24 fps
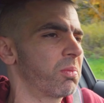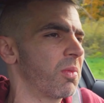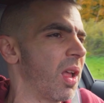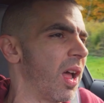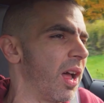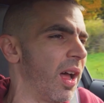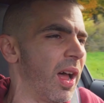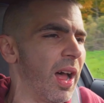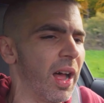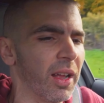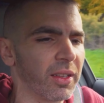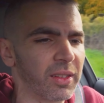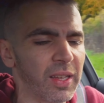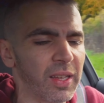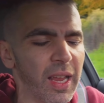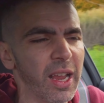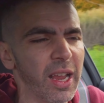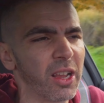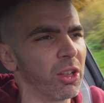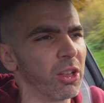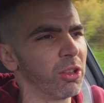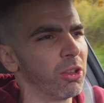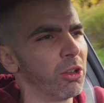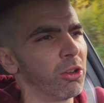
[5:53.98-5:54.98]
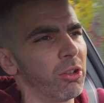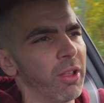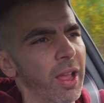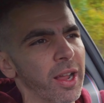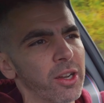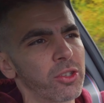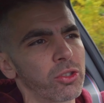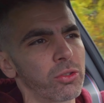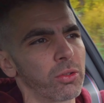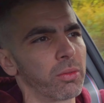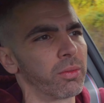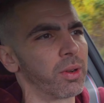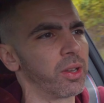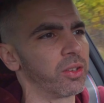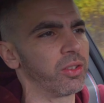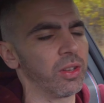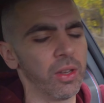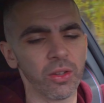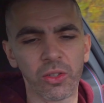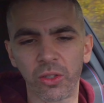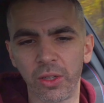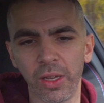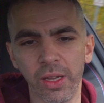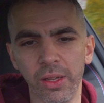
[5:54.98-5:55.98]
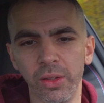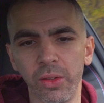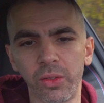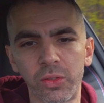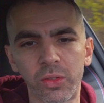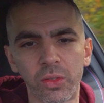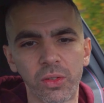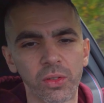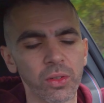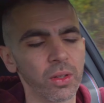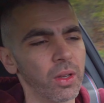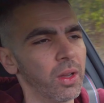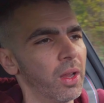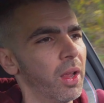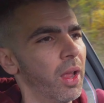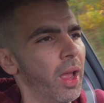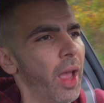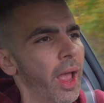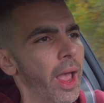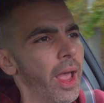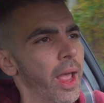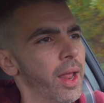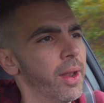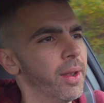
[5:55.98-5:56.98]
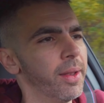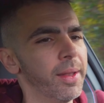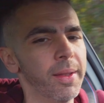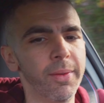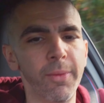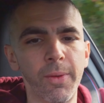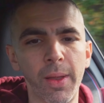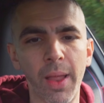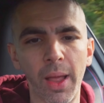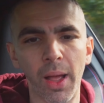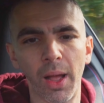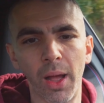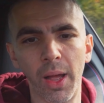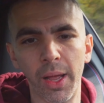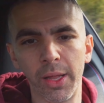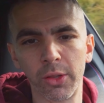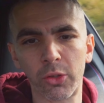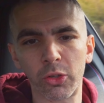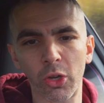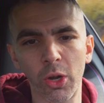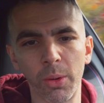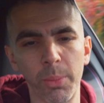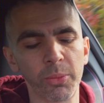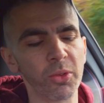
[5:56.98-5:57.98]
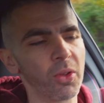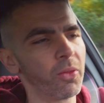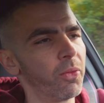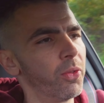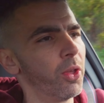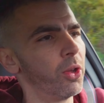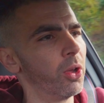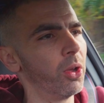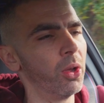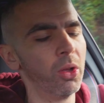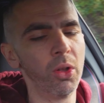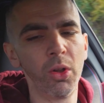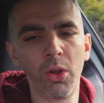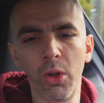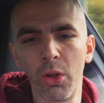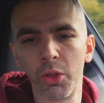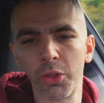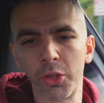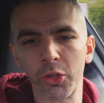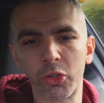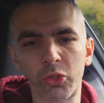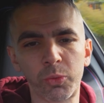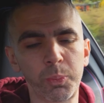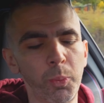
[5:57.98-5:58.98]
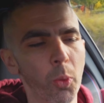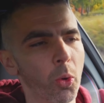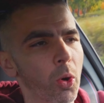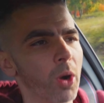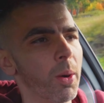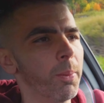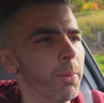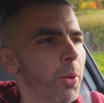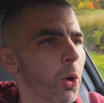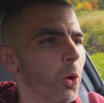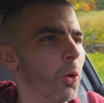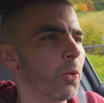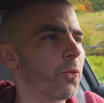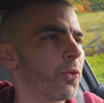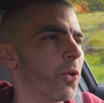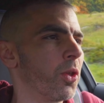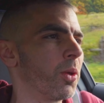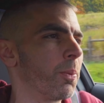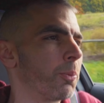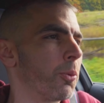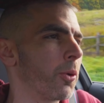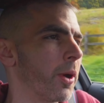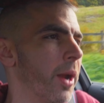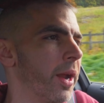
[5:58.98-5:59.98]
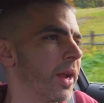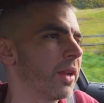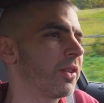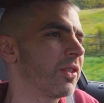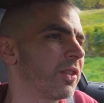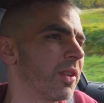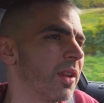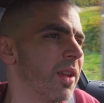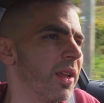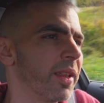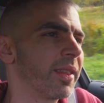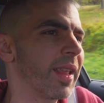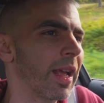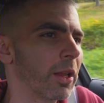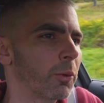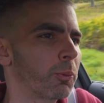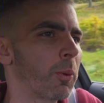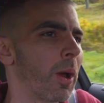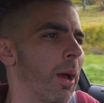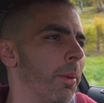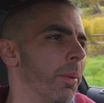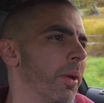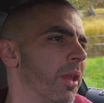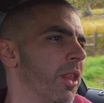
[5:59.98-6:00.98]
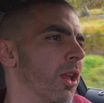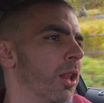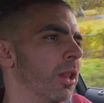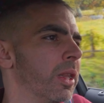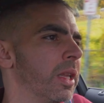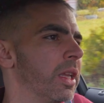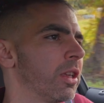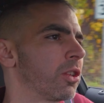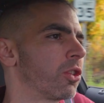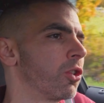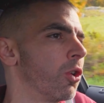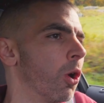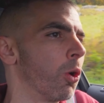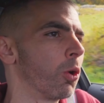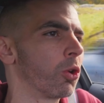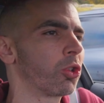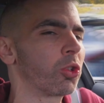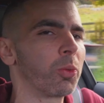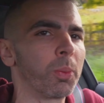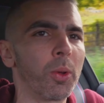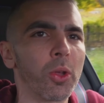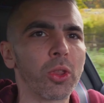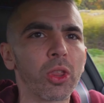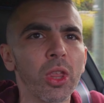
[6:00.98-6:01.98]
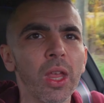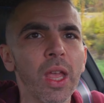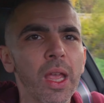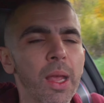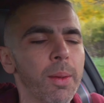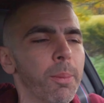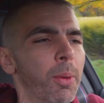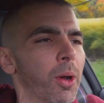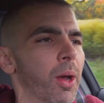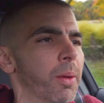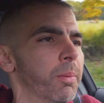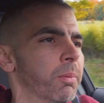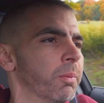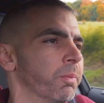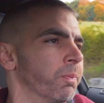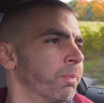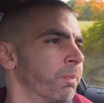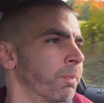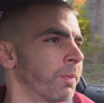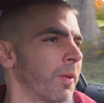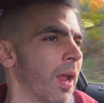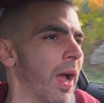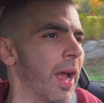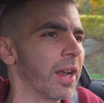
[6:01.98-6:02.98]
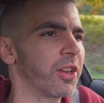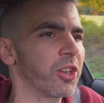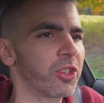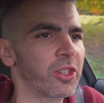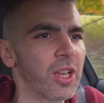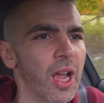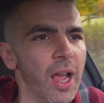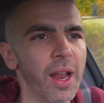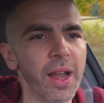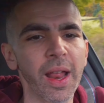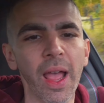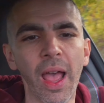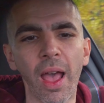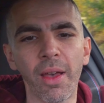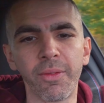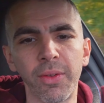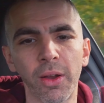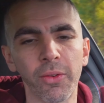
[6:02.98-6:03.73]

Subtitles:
I'll take a little extra resistance. And in terms of the sport mode for the brakes, that's probably the least noticeable thing, but I just kind of have